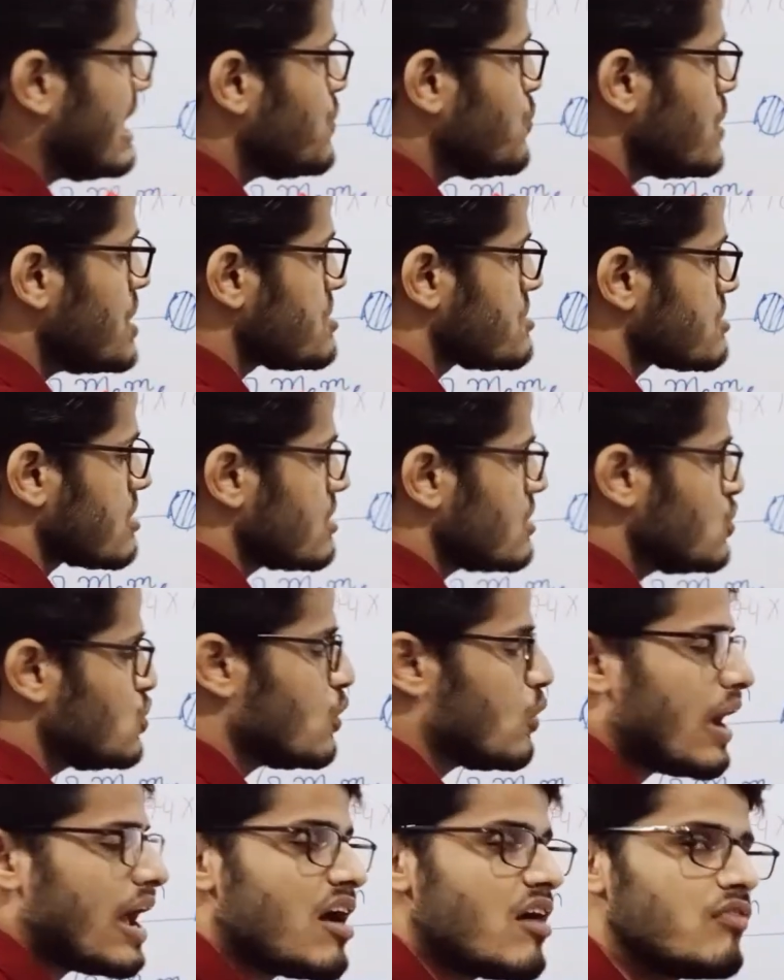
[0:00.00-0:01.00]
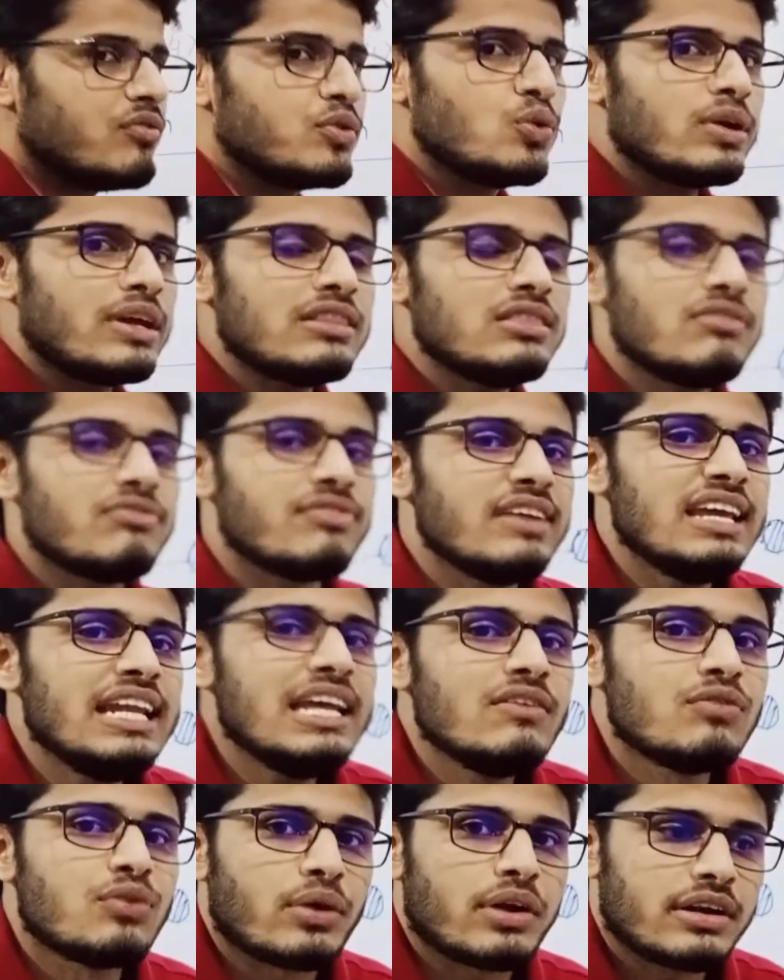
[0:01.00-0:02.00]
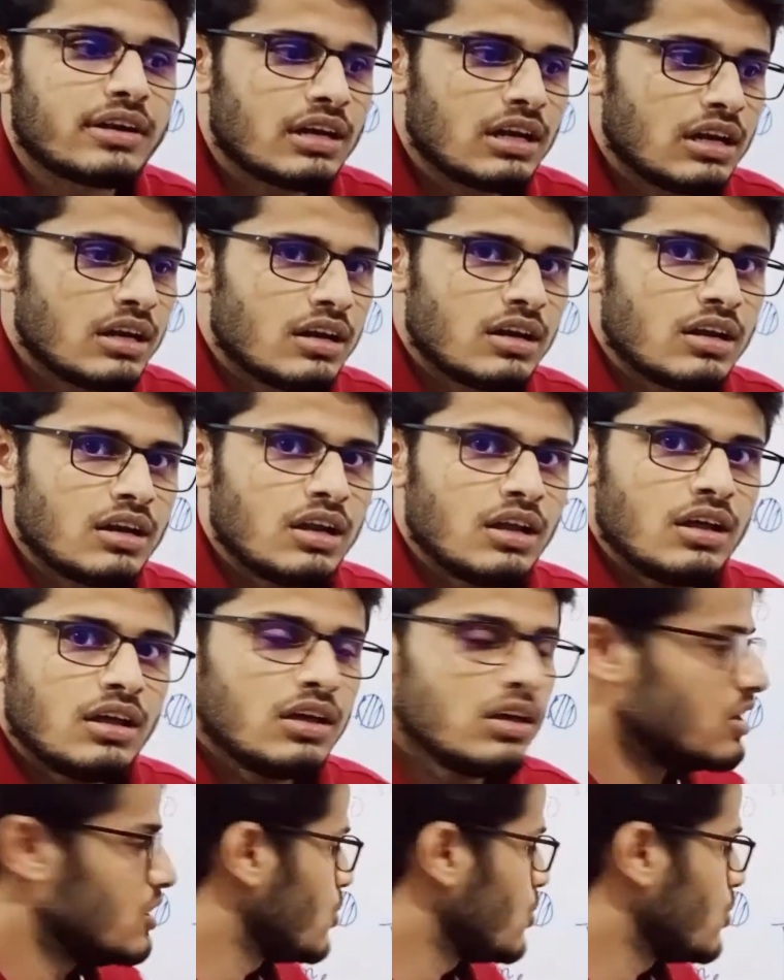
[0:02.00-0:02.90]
you have to get the feeling for it. Not just the